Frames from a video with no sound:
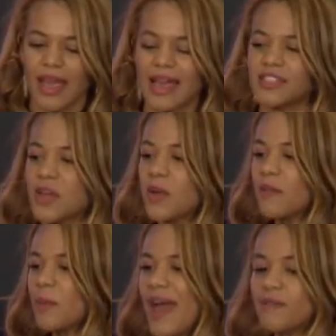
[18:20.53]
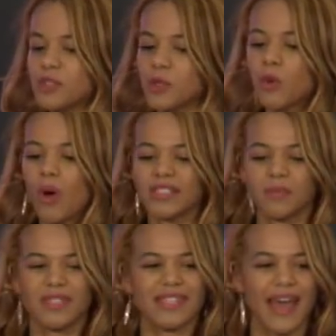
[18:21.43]
And so if we have two
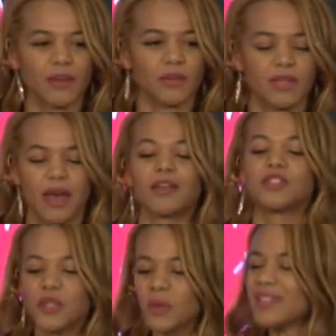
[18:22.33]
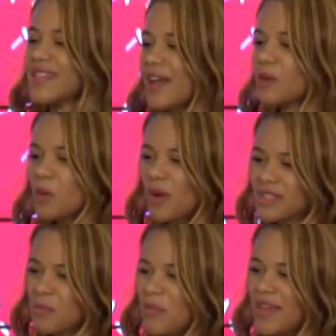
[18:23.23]
entangled
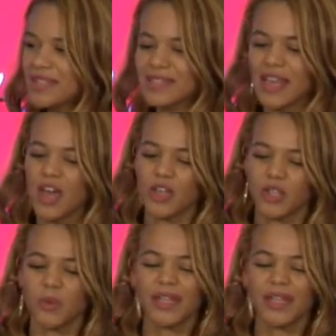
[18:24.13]
quantum bits, you would